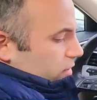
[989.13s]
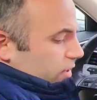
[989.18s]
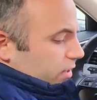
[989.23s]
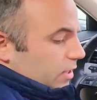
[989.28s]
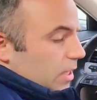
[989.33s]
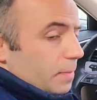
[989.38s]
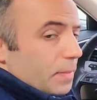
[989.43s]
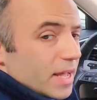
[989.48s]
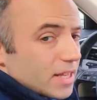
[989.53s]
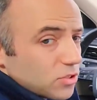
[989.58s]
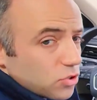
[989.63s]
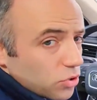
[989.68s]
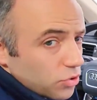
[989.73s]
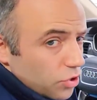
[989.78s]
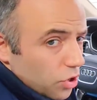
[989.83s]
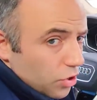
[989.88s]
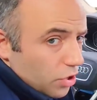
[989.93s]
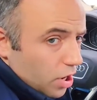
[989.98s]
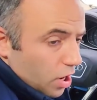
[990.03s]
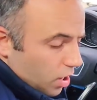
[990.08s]
It depends on
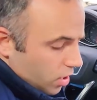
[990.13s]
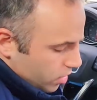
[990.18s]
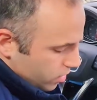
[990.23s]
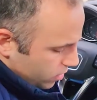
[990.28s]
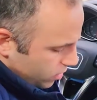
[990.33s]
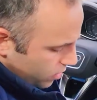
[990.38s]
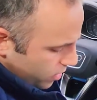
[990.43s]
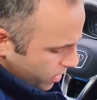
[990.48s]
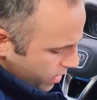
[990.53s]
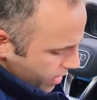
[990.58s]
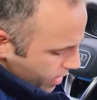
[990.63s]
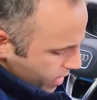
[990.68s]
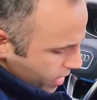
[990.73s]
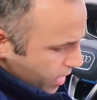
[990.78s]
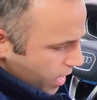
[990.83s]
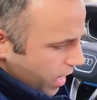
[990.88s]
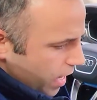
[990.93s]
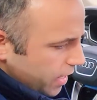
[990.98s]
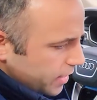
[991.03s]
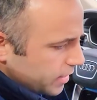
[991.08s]
your car.
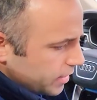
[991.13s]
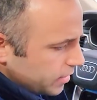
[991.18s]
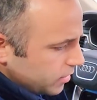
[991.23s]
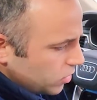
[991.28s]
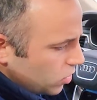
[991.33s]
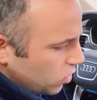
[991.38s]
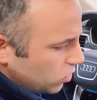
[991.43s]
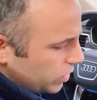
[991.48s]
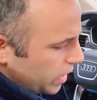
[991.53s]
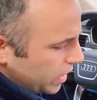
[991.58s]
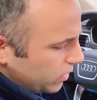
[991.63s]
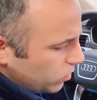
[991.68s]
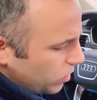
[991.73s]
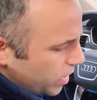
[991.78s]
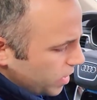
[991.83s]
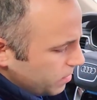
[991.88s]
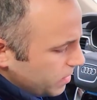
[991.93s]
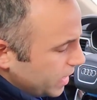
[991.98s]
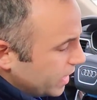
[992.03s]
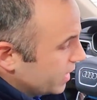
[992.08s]
I didn't go that
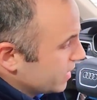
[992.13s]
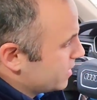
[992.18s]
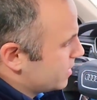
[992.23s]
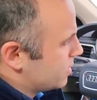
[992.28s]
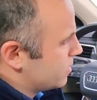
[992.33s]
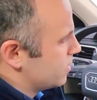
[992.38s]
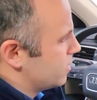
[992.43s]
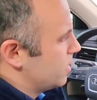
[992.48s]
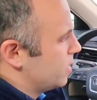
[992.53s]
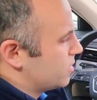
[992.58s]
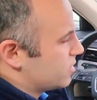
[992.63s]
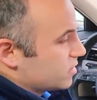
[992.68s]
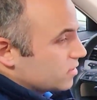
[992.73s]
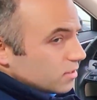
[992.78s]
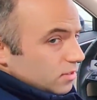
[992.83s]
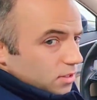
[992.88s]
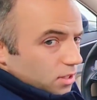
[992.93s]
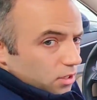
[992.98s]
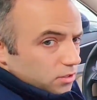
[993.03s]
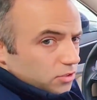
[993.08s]
way because
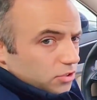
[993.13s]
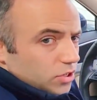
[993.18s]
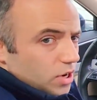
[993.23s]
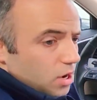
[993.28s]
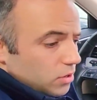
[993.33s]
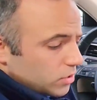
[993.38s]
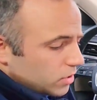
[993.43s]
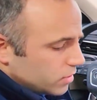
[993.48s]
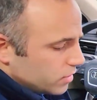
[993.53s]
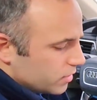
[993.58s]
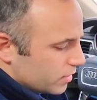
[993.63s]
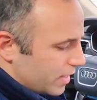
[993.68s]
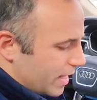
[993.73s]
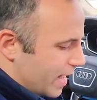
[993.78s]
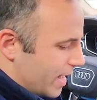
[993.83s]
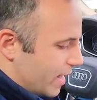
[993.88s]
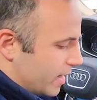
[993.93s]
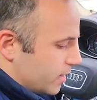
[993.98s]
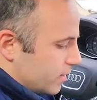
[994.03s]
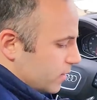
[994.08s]
it's a lot crowded
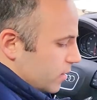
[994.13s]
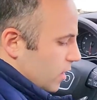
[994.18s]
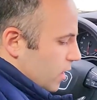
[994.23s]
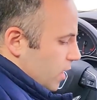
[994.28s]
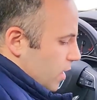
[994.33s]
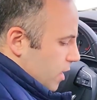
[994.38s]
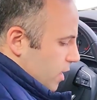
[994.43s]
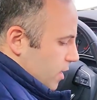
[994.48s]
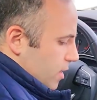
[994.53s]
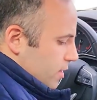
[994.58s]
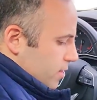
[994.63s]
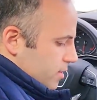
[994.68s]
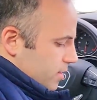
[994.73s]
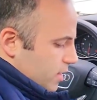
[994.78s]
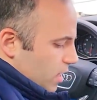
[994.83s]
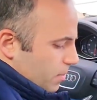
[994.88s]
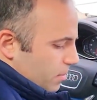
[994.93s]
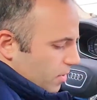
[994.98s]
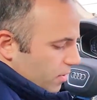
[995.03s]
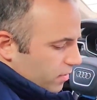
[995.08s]
and
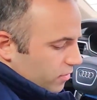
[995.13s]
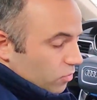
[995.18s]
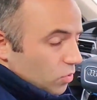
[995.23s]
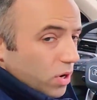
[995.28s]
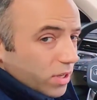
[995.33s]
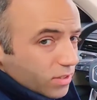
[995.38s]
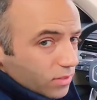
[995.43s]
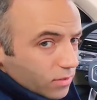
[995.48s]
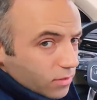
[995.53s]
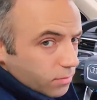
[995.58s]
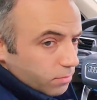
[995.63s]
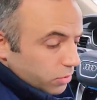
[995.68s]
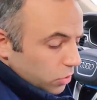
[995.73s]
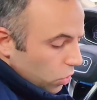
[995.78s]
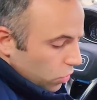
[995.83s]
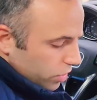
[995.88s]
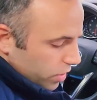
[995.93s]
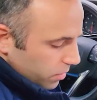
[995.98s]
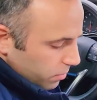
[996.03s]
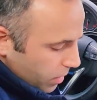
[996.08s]
somewhat
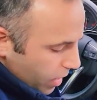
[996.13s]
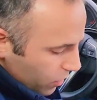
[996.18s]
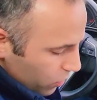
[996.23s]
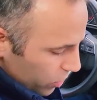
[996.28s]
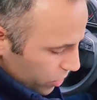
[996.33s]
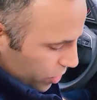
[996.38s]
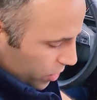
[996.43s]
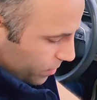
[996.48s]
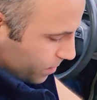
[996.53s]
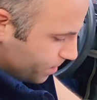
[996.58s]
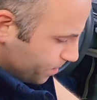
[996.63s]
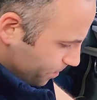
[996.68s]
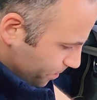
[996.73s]
blocking my vision.